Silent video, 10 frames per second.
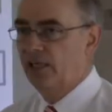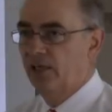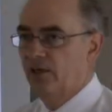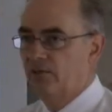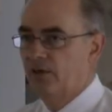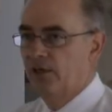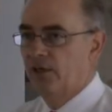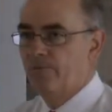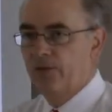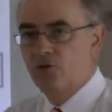you know.
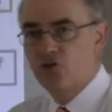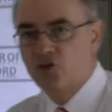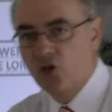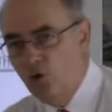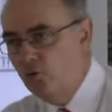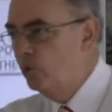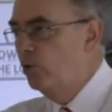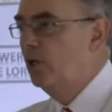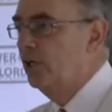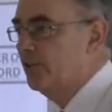You sow the
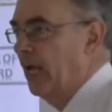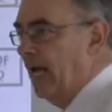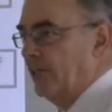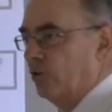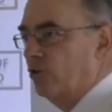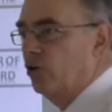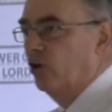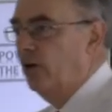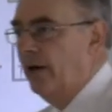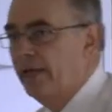word and you don't
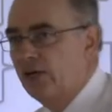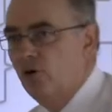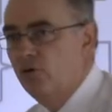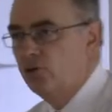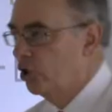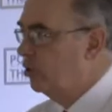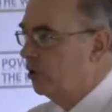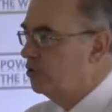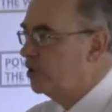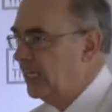know how it grows. You
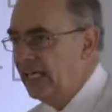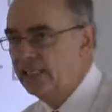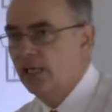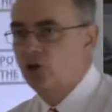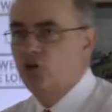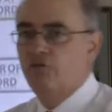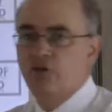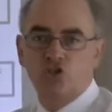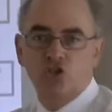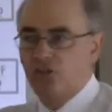don't see it. You've
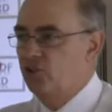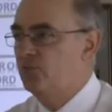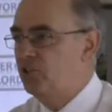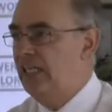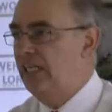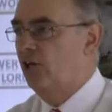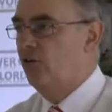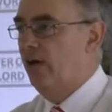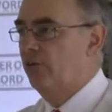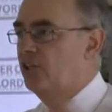just chucked some seed in the
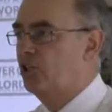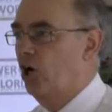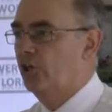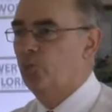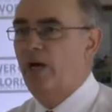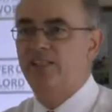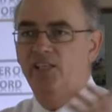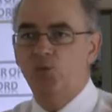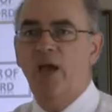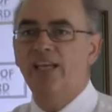ground and it's gone. It's wasted.
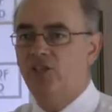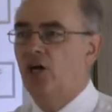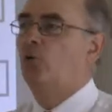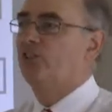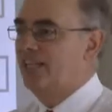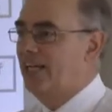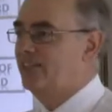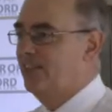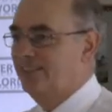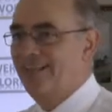It's wet. It's cold. It's
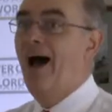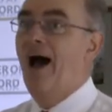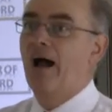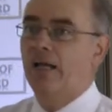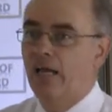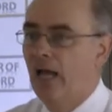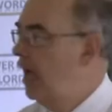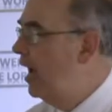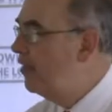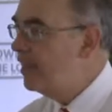nasty. It's dark.
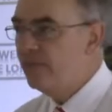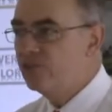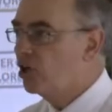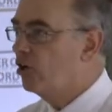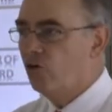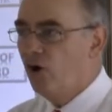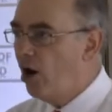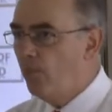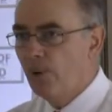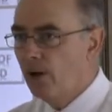And then there's a
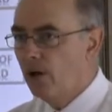crop.